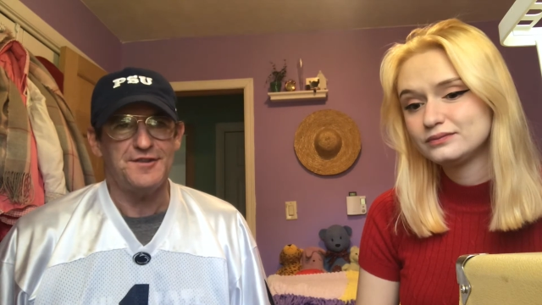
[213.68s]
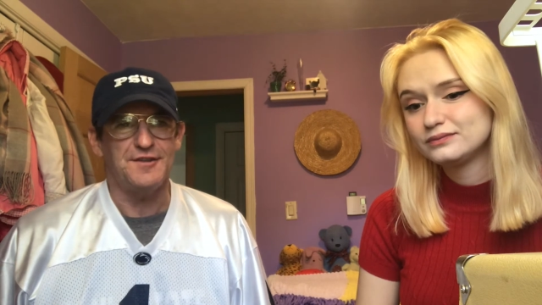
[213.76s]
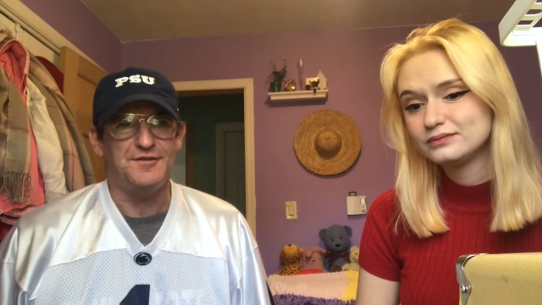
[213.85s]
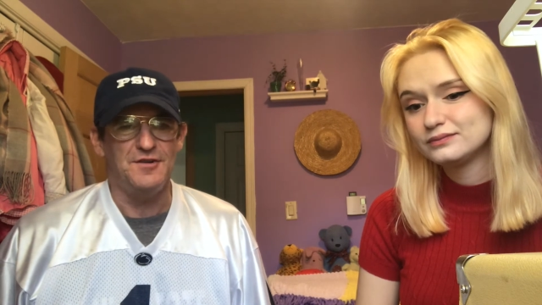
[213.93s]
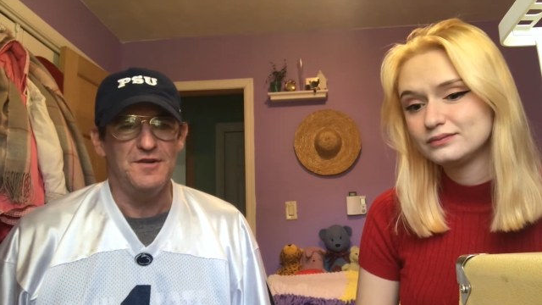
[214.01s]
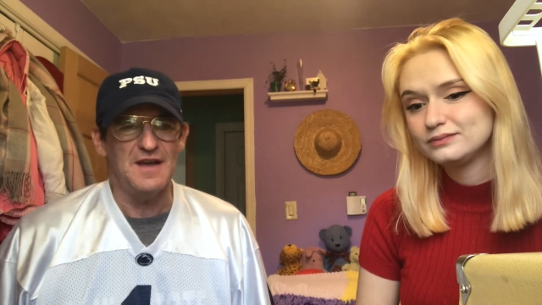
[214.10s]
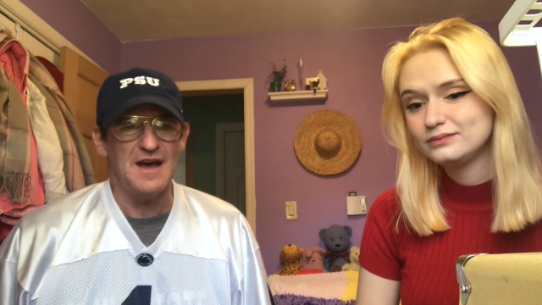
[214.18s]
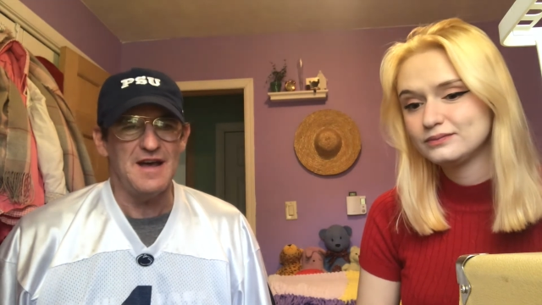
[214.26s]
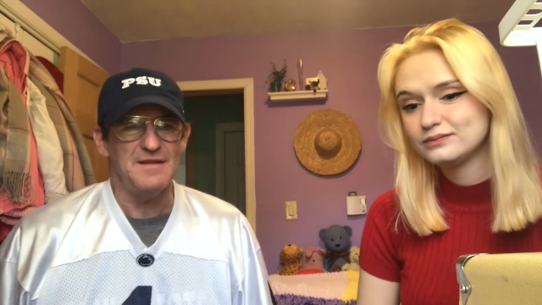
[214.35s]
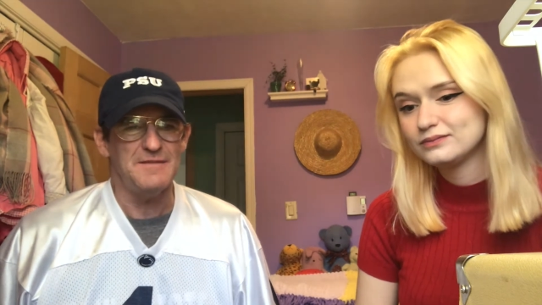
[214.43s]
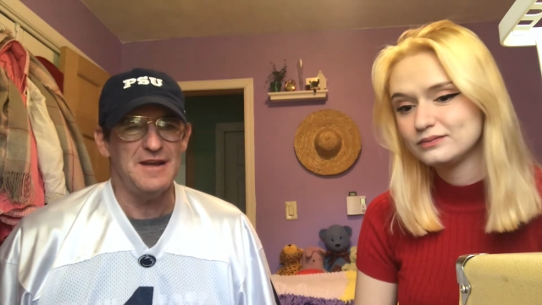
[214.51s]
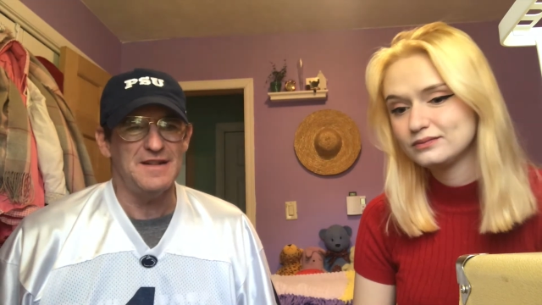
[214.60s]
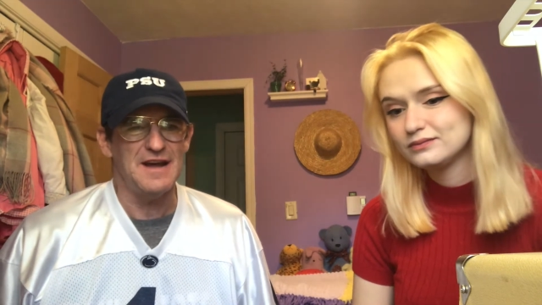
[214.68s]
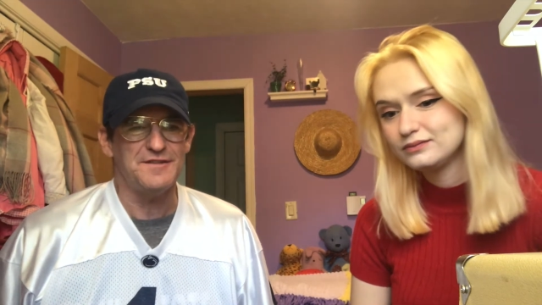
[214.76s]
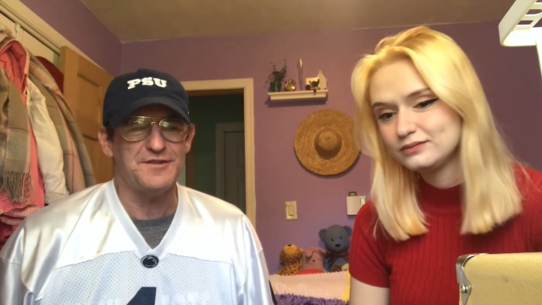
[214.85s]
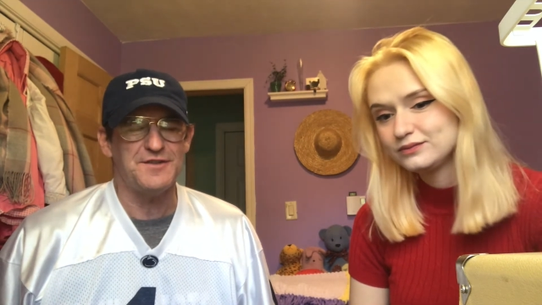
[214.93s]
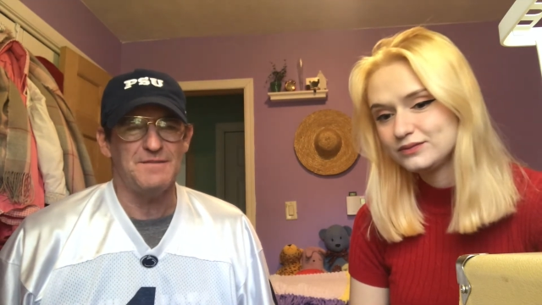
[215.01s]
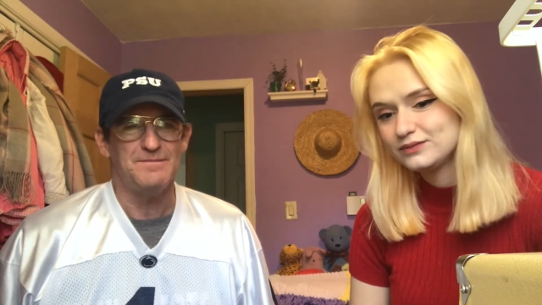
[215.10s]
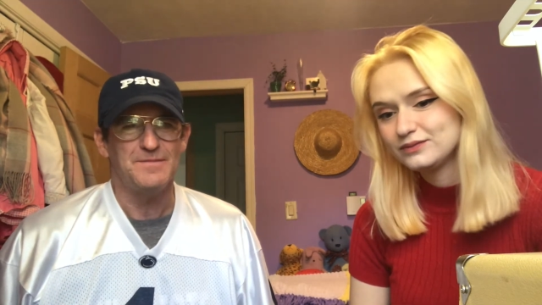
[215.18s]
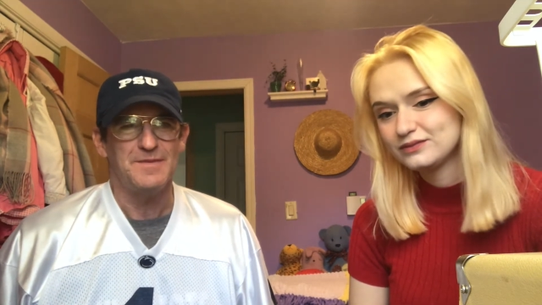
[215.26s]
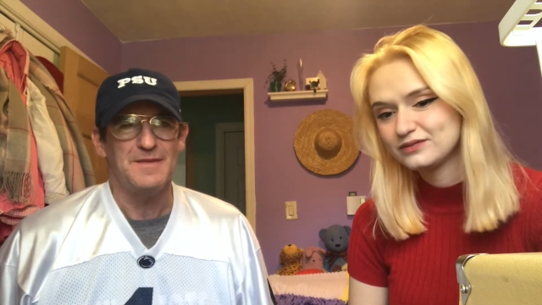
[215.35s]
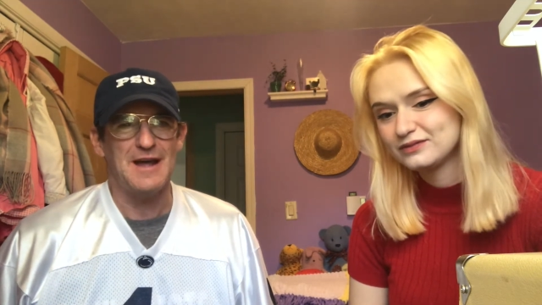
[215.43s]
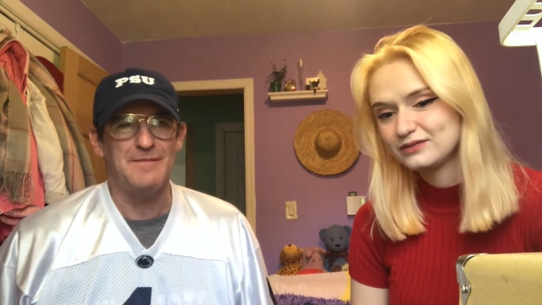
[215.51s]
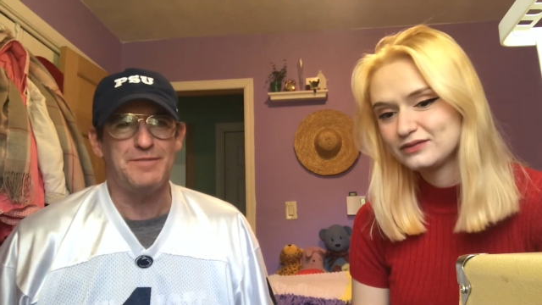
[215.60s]
Speaker 1: to do that, man? That's
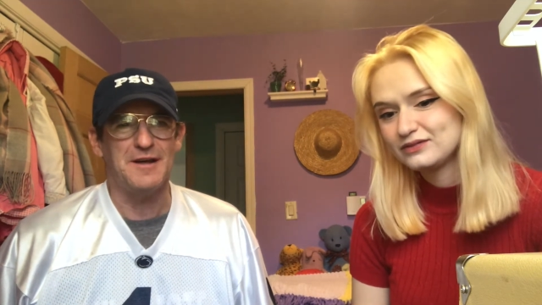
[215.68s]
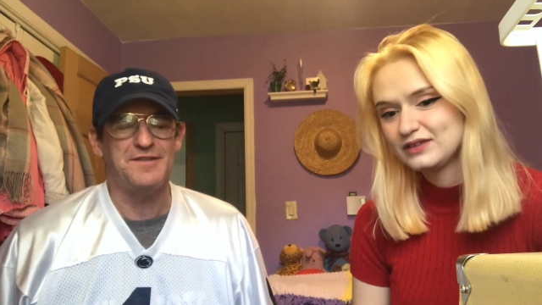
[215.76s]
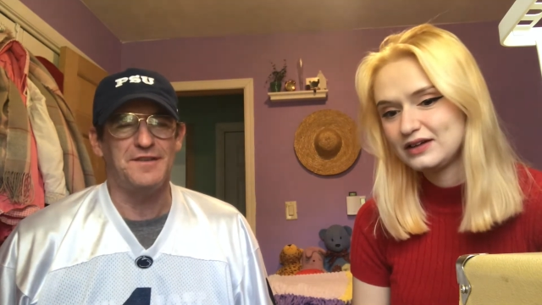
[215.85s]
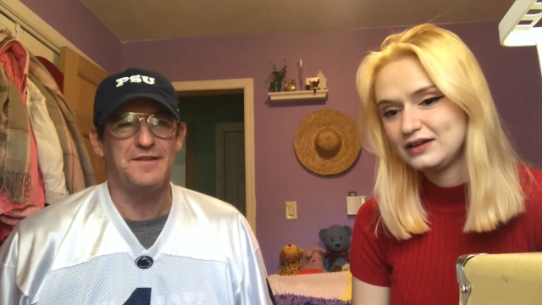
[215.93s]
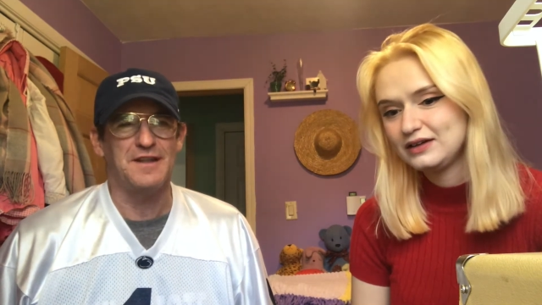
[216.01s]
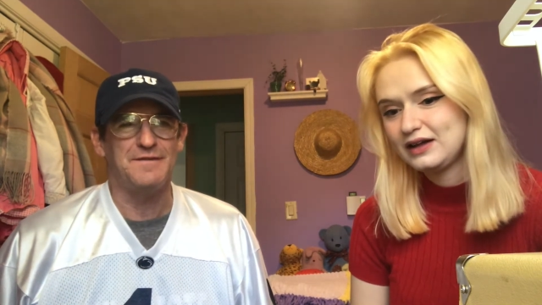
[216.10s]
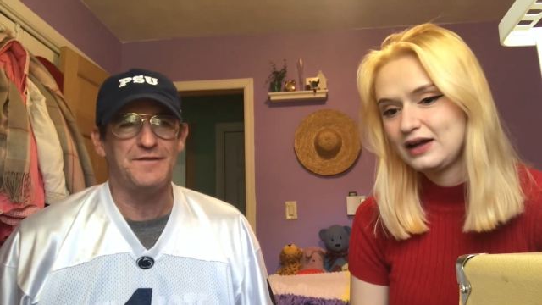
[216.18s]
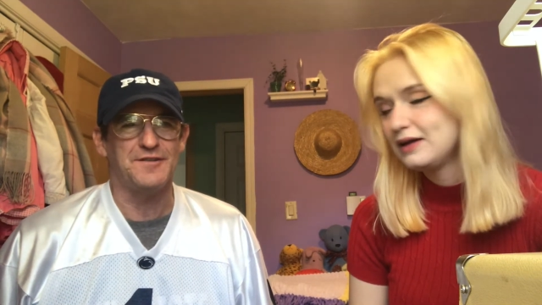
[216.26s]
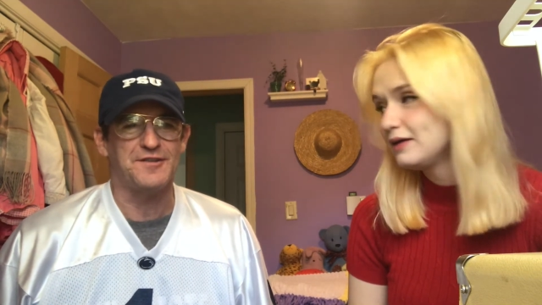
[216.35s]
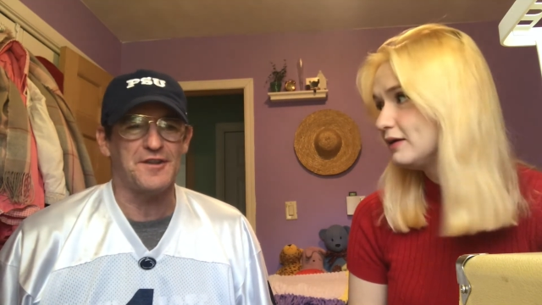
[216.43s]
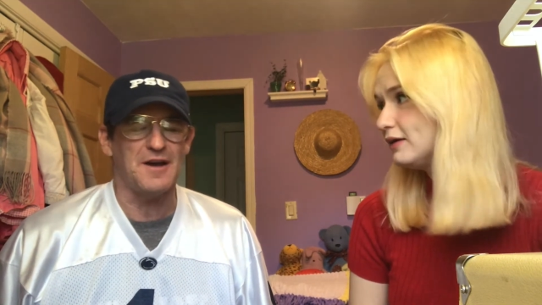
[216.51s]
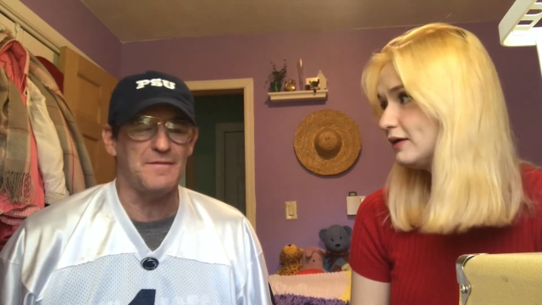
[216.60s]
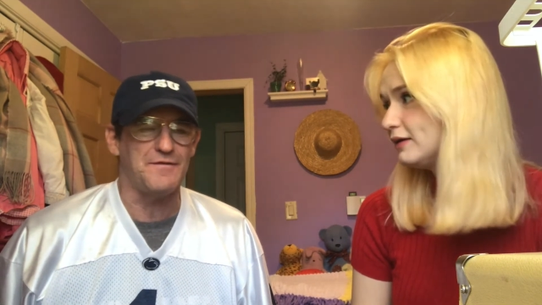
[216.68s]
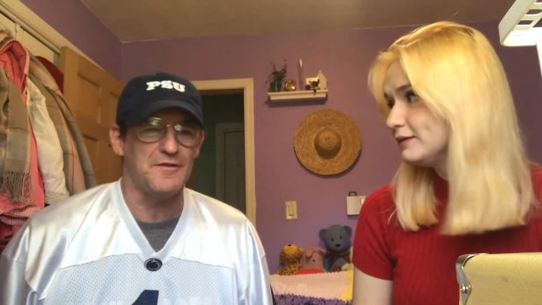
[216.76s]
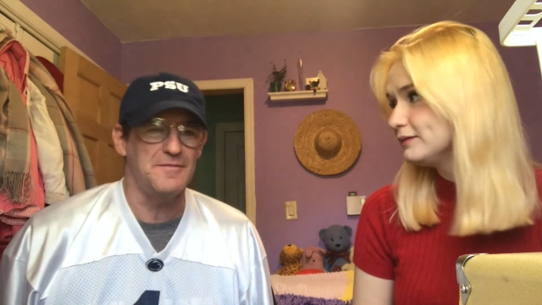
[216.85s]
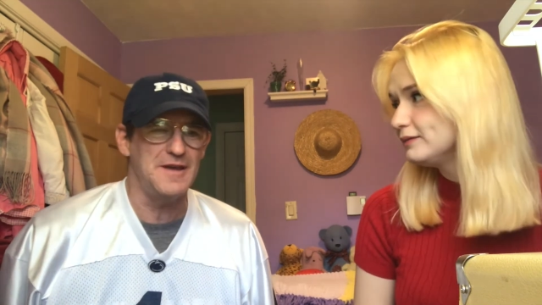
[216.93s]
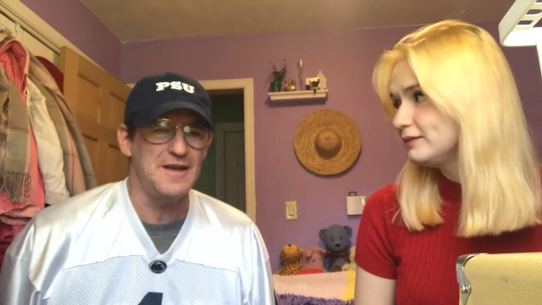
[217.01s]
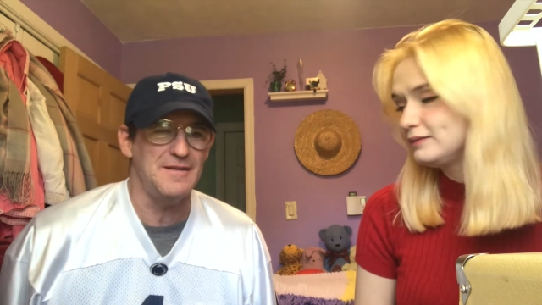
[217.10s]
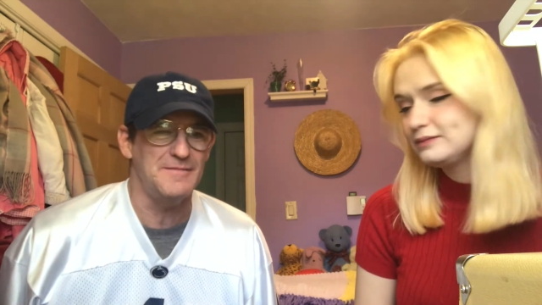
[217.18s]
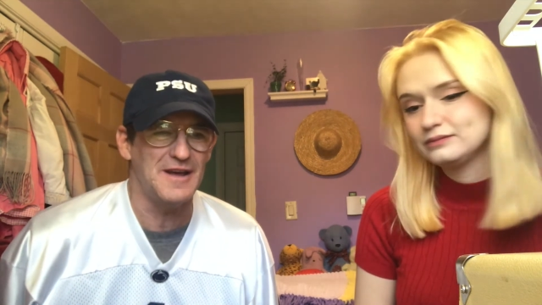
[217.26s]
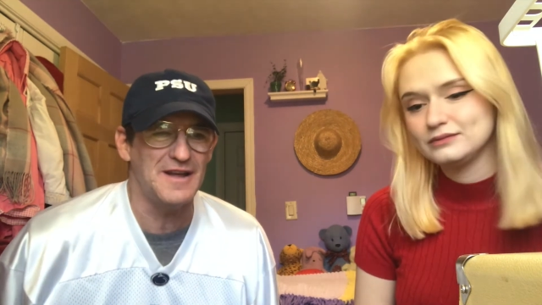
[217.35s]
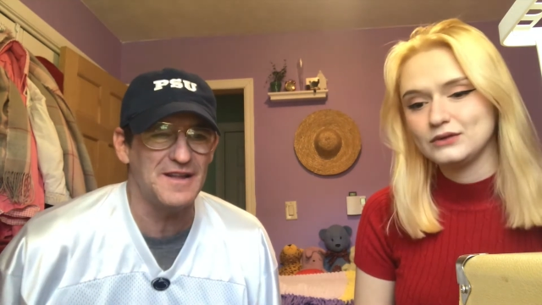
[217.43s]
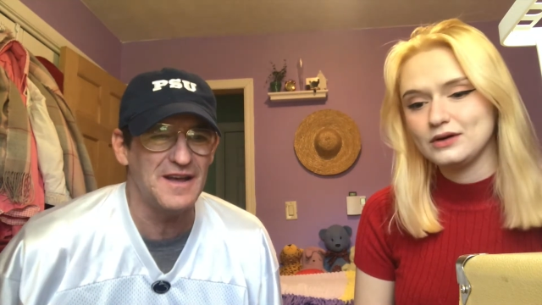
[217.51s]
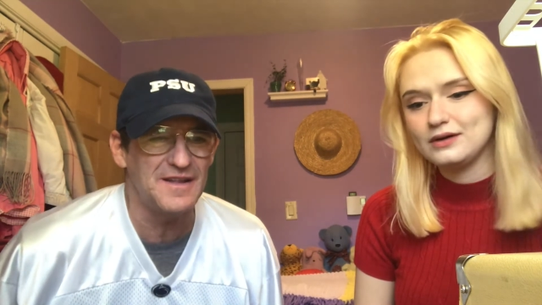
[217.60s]
that bus has left the stop for me,
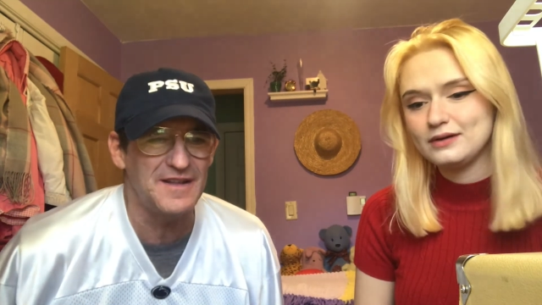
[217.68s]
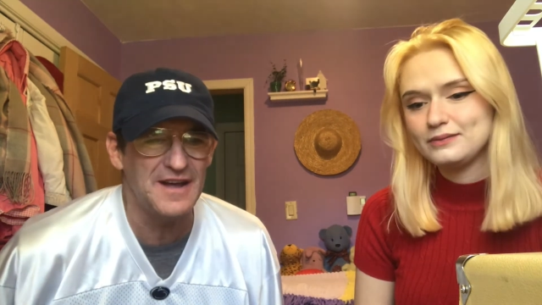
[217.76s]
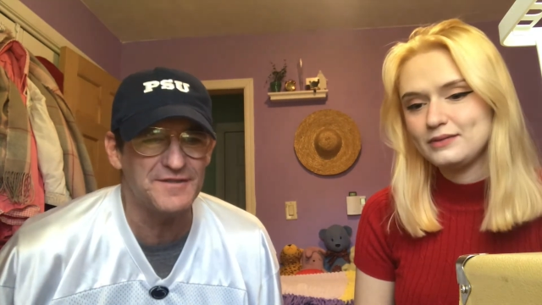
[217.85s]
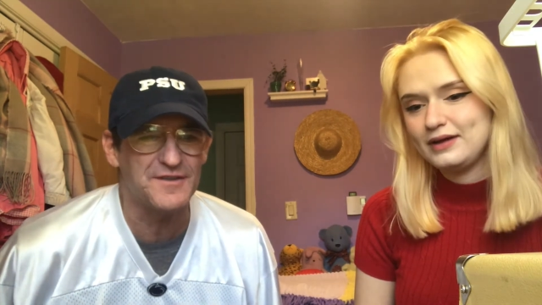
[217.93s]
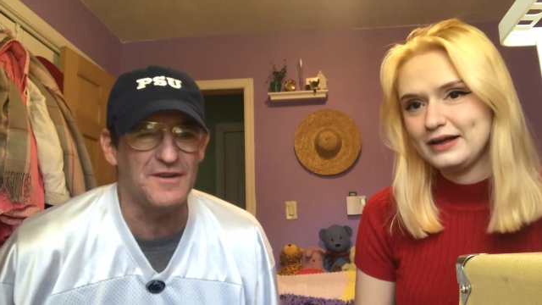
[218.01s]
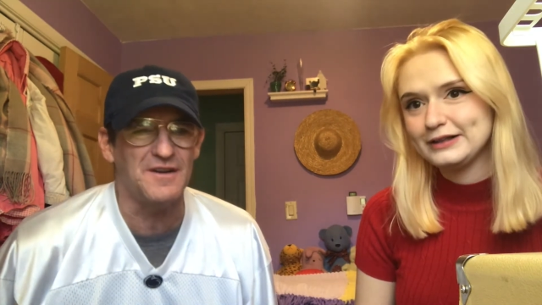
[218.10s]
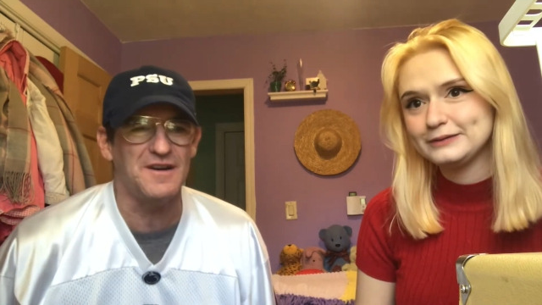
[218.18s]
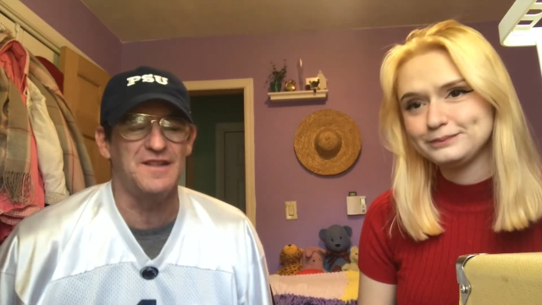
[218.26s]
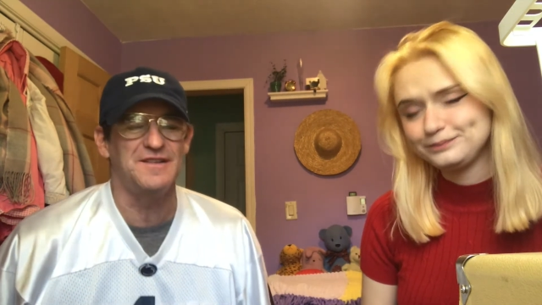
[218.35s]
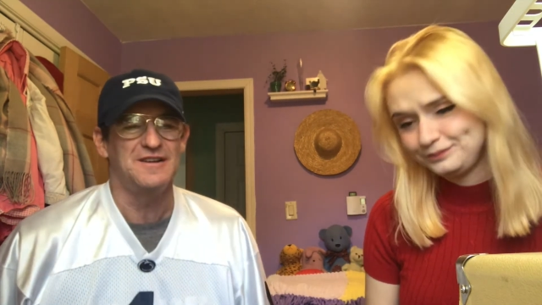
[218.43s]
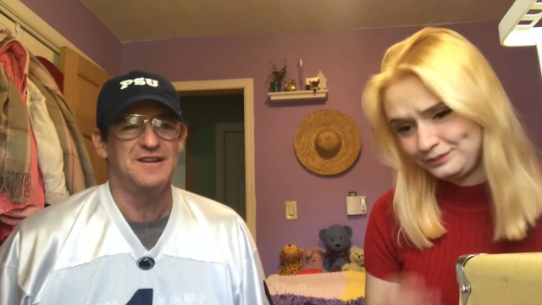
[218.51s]
man. That Oh, that's man. gone.